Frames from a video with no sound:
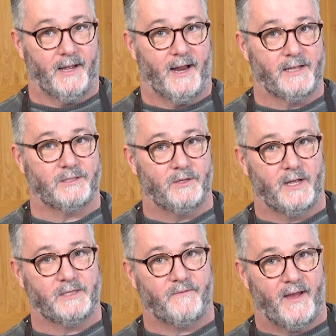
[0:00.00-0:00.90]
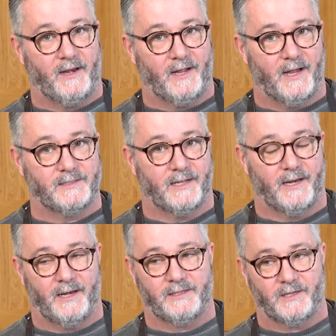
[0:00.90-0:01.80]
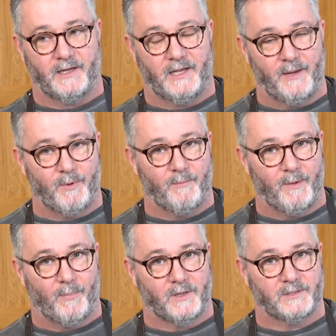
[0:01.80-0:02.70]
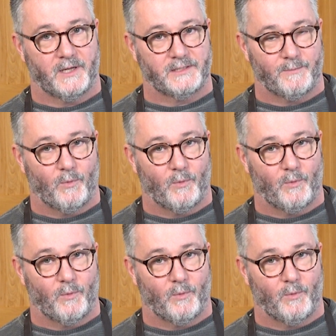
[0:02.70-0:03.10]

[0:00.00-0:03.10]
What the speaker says: It has a nice fat content in it. It's gonna keep your meatballs nice and